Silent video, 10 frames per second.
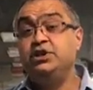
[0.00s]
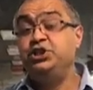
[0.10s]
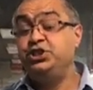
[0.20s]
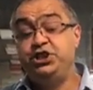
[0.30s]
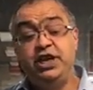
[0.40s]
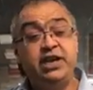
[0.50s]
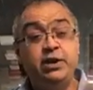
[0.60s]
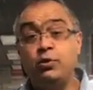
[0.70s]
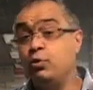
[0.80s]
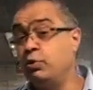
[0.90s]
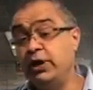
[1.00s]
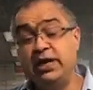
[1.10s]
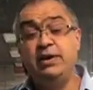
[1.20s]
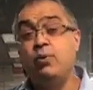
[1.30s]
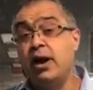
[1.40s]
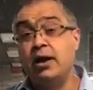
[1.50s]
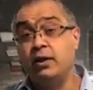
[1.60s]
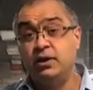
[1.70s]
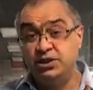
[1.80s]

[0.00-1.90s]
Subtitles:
shaken really well,